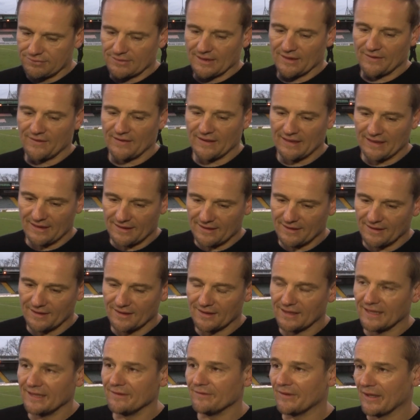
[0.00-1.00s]
I think
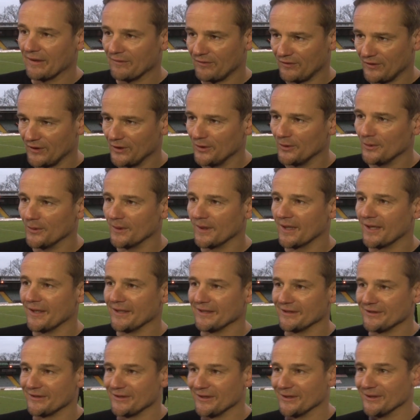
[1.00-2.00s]
I'll leave that for you
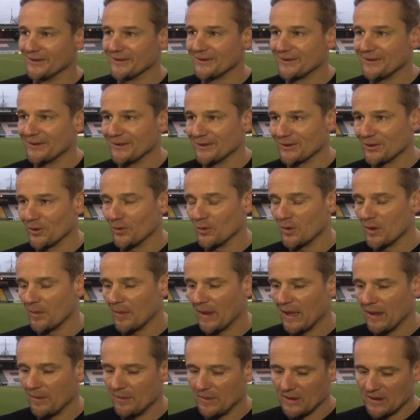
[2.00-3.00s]
guys to talk
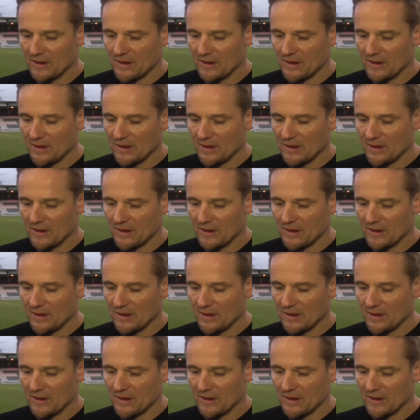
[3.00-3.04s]
about,